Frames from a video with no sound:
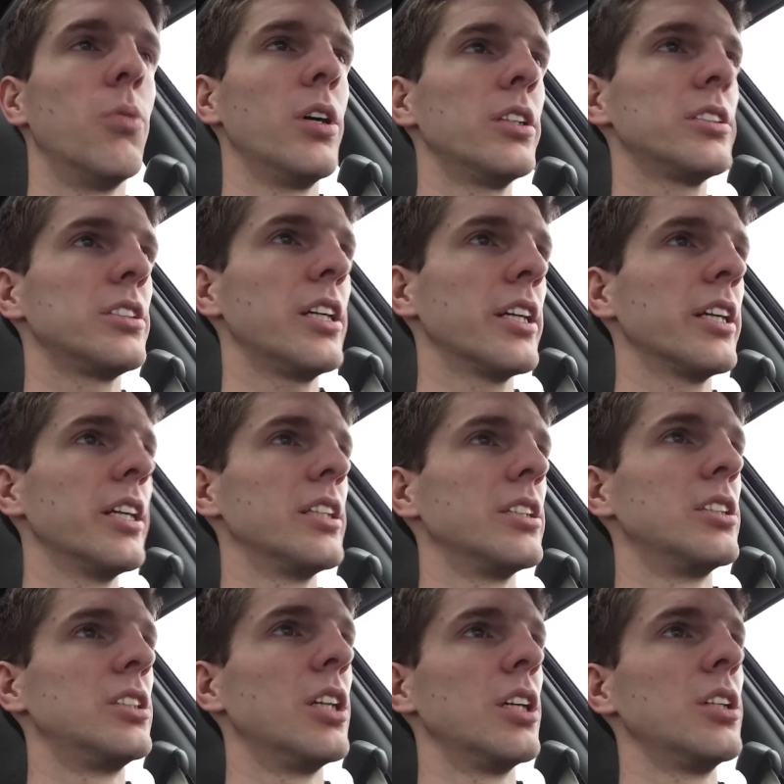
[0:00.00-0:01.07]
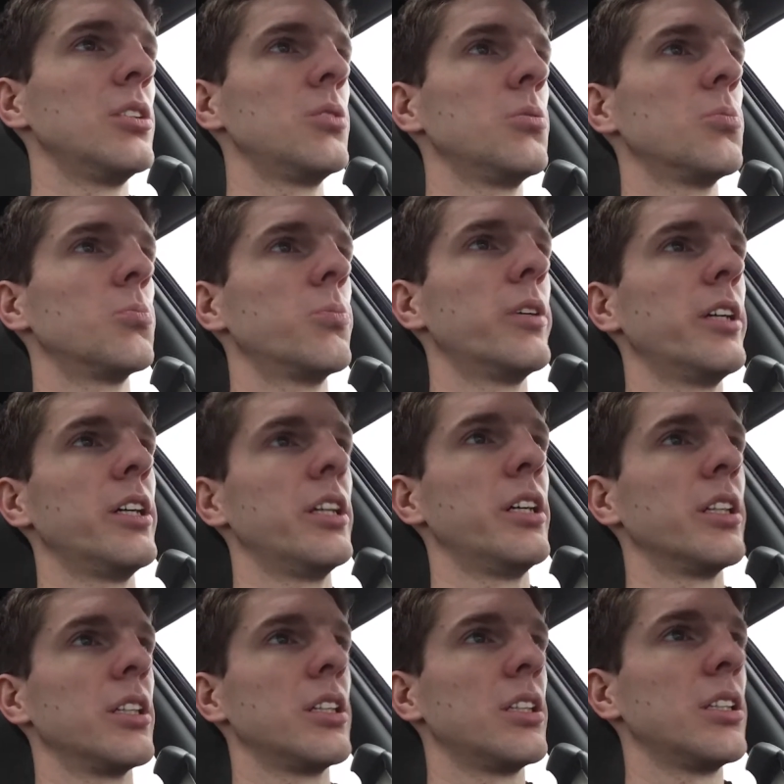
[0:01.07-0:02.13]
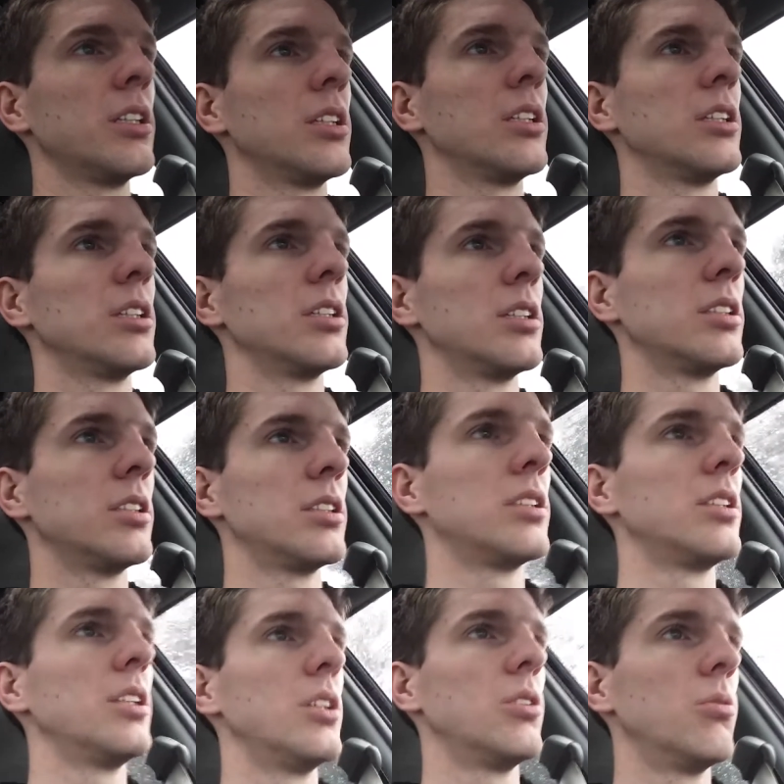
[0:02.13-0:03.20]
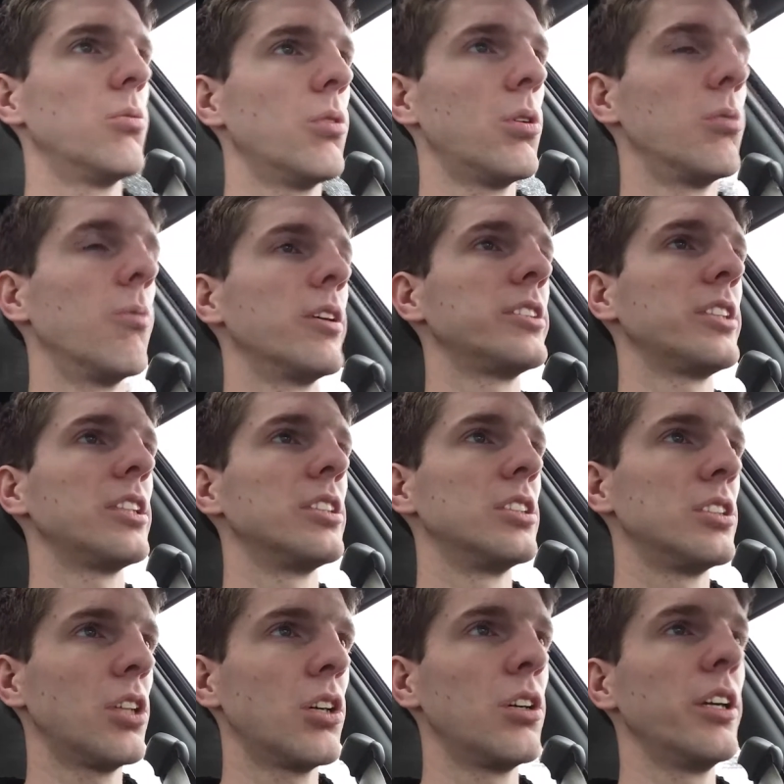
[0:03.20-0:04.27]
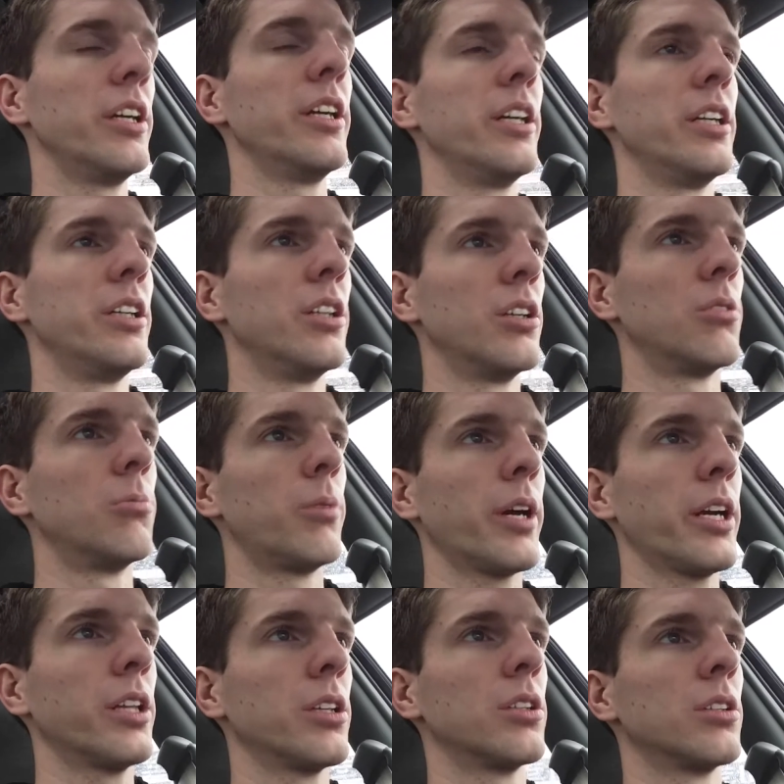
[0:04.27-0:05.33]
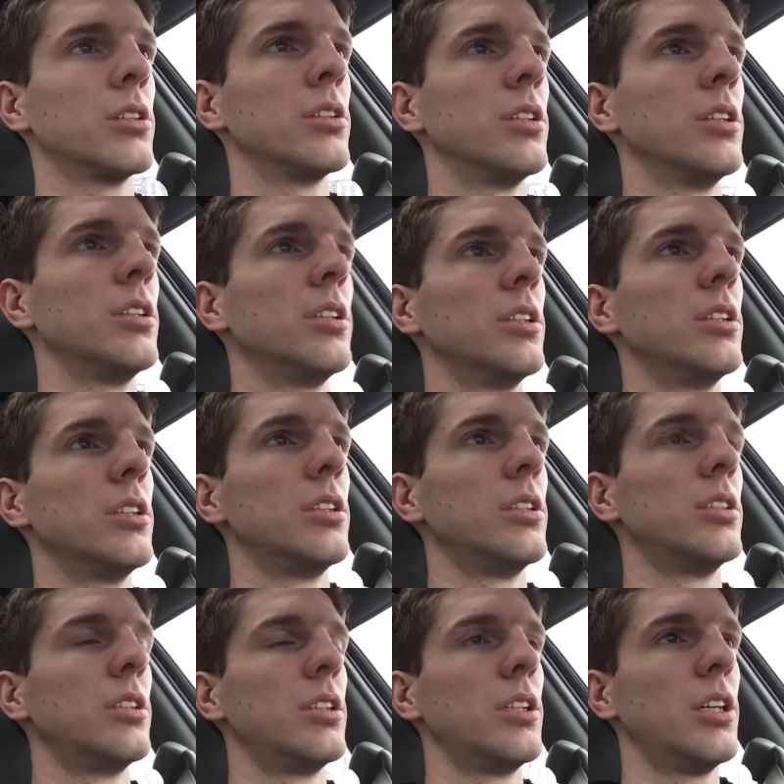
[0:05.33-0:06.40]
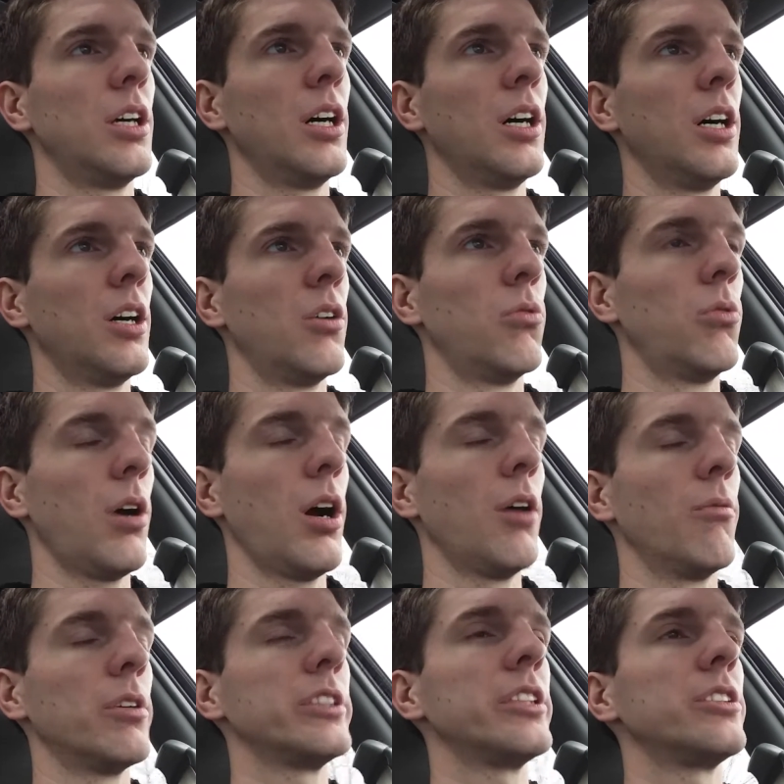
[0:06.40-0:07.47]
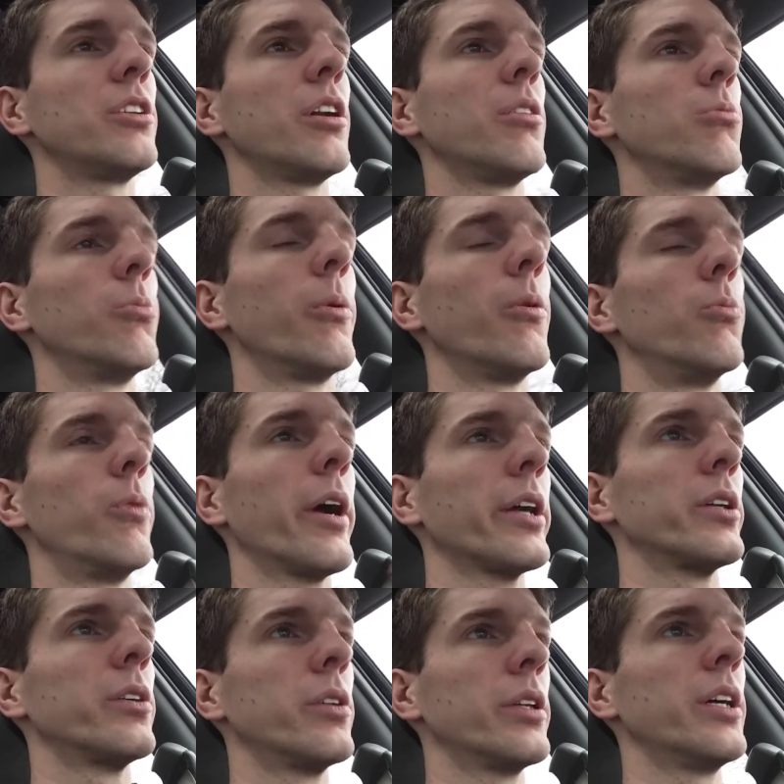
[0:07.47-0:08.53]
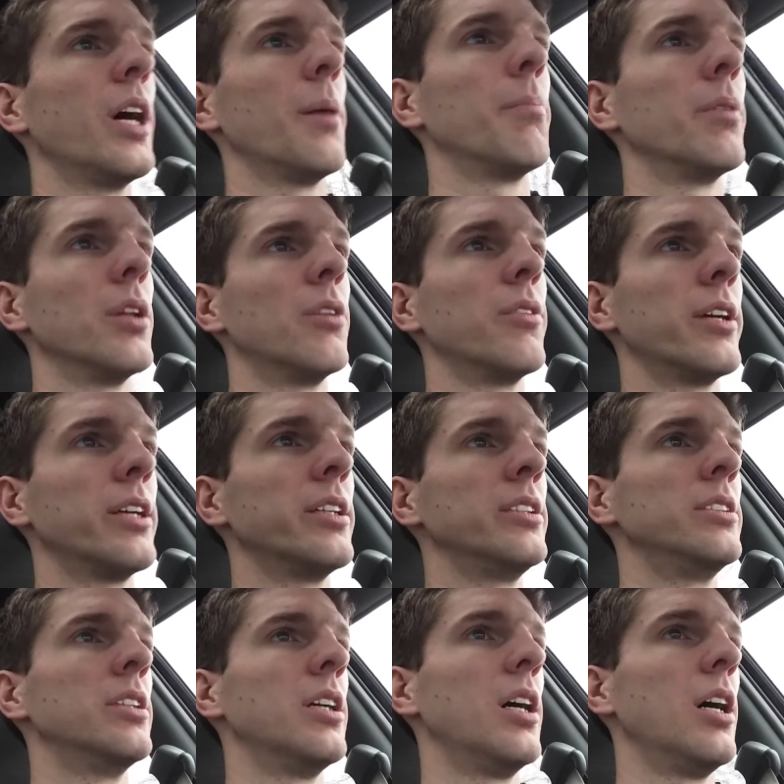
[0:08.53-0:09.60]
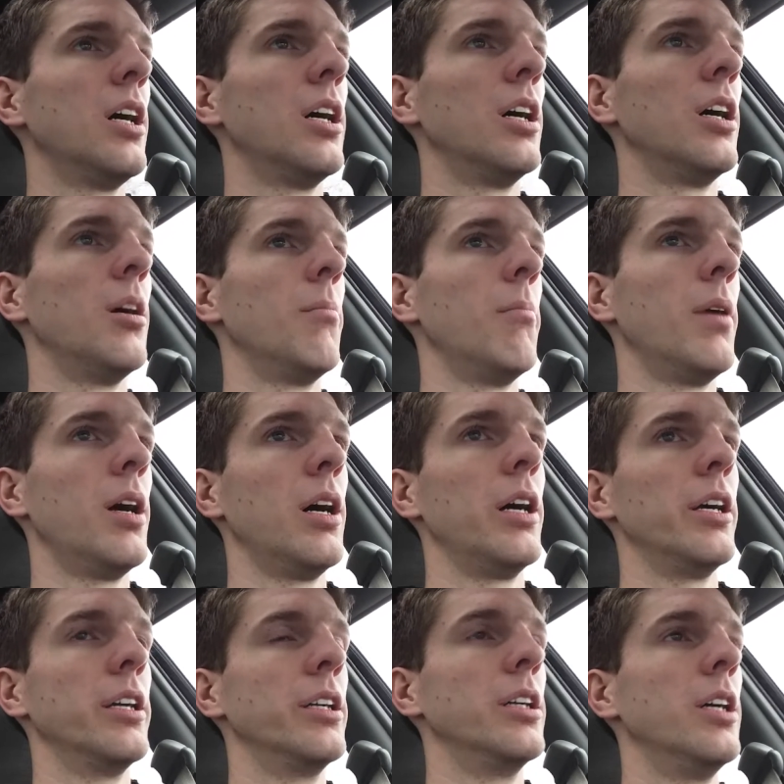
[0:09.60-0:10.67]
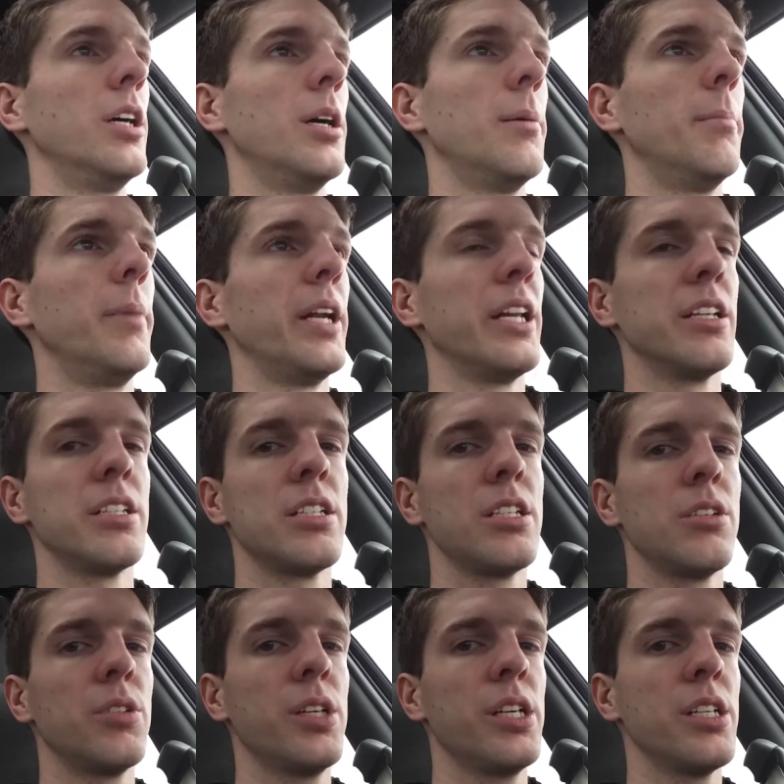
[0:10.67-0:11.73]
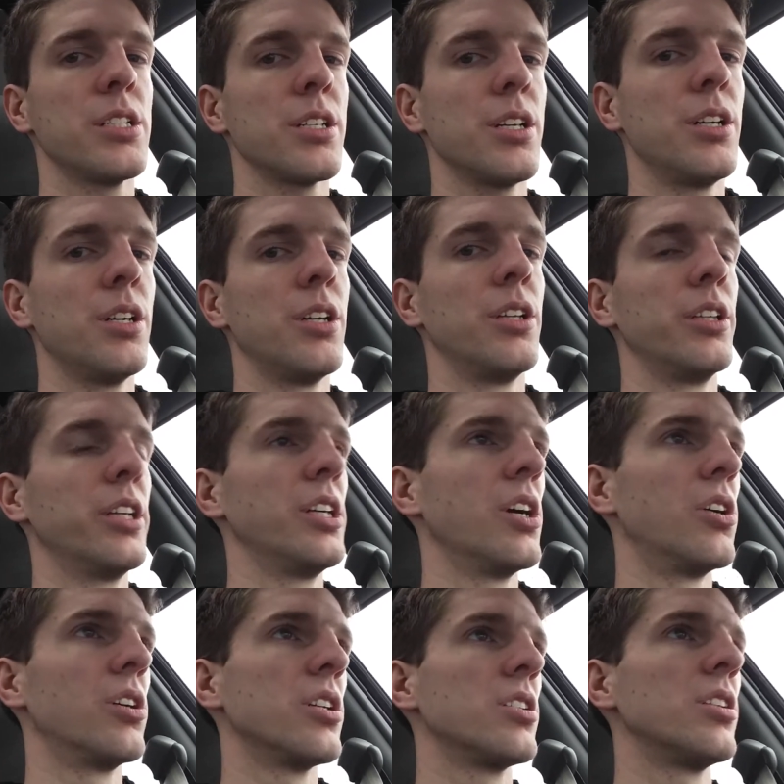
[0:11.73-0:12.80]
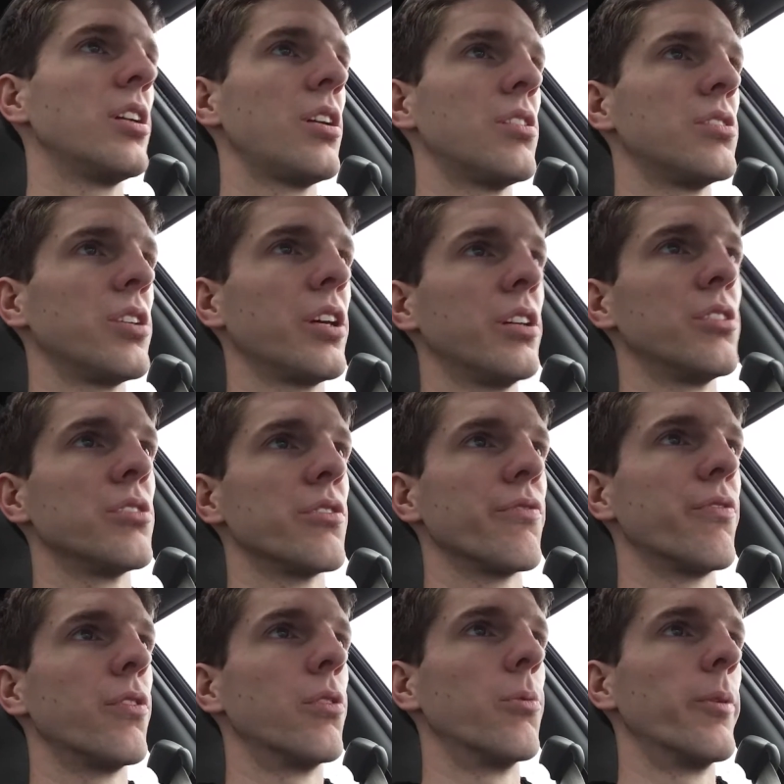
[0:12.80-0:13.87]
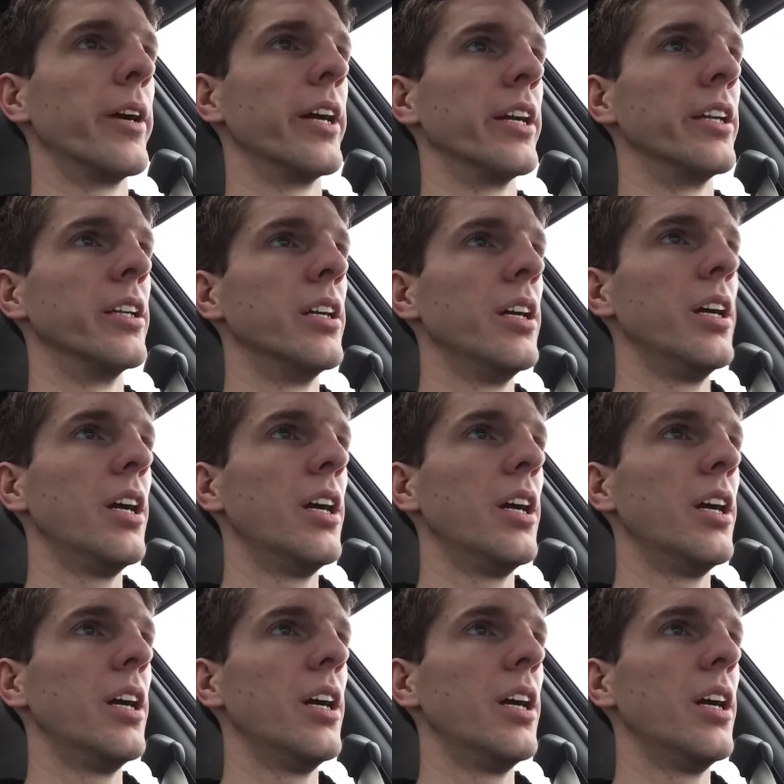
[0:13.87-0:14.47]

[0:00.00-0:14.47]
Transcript: once I get done with, or once I start in a regular, once I start in regularly uploading my mini-series on the artists and entertainers of Fort Wayne,